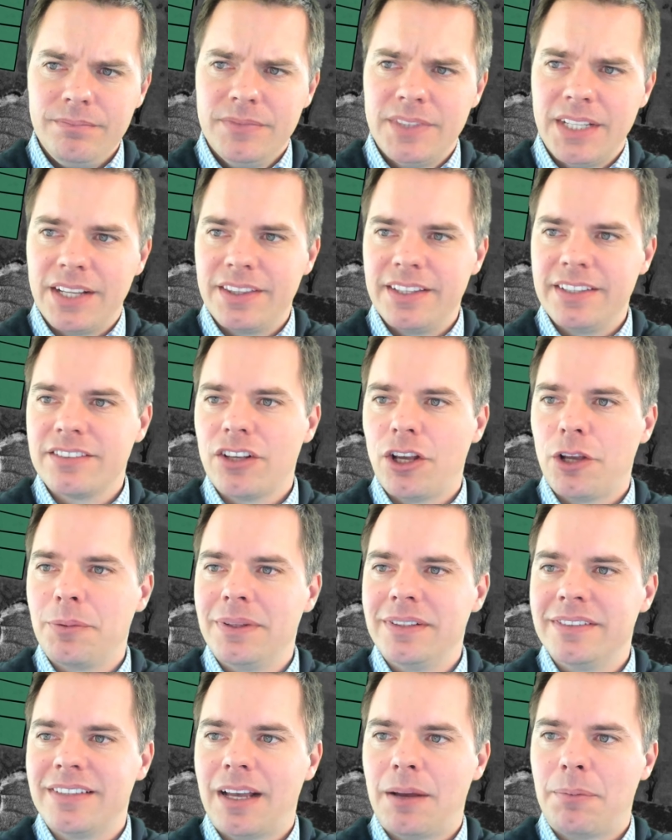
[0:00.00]
Now this
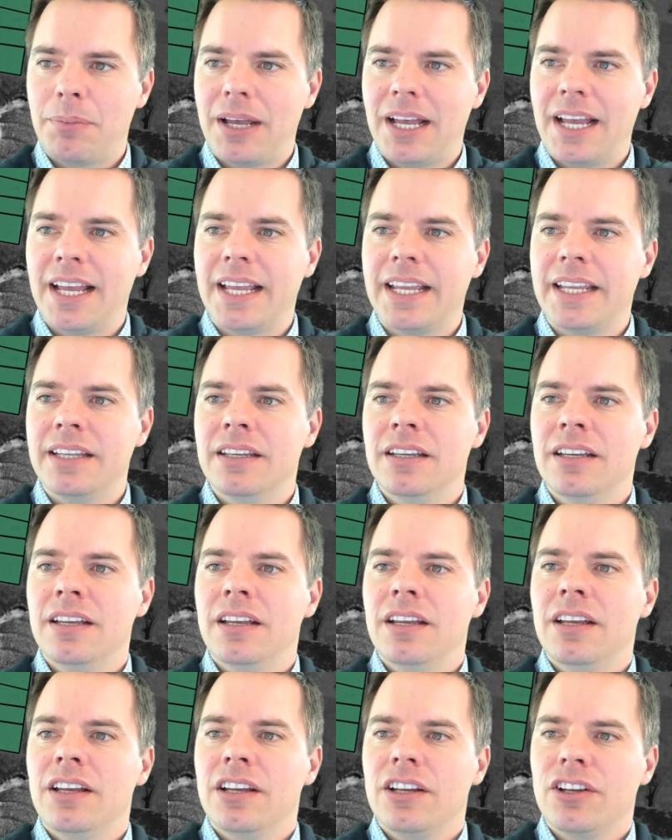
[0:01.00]
opens up a
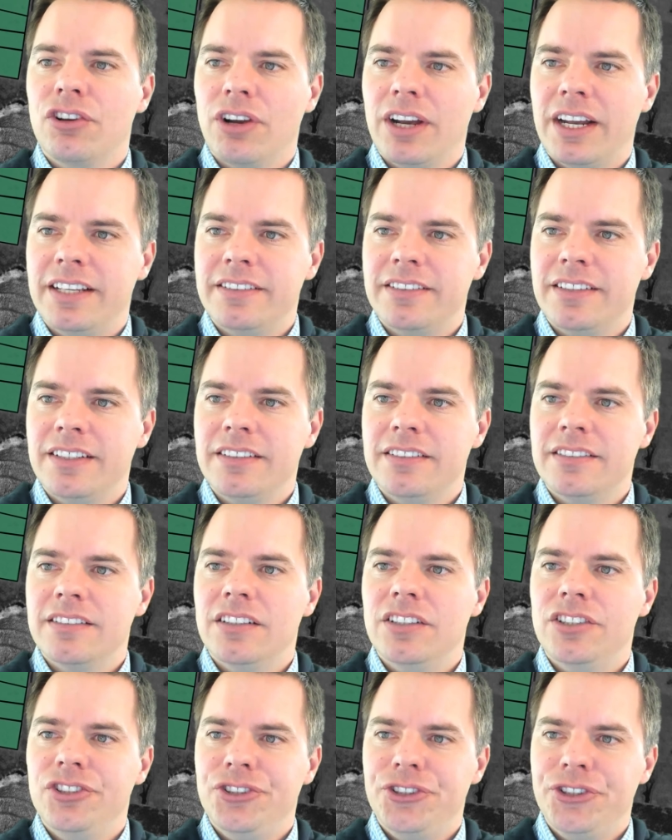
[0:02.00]
grazing's
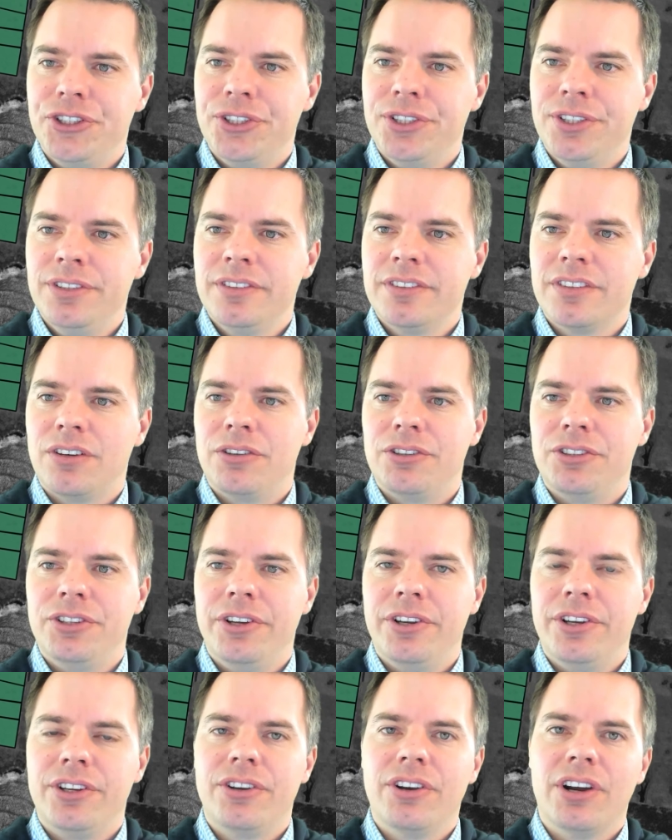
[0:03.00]
new, so a
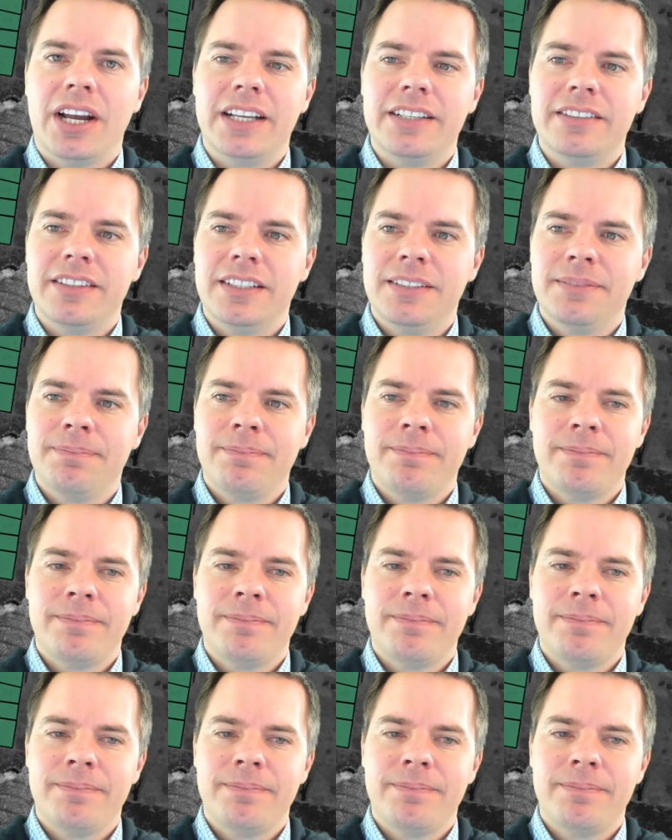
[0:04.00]
new grazing.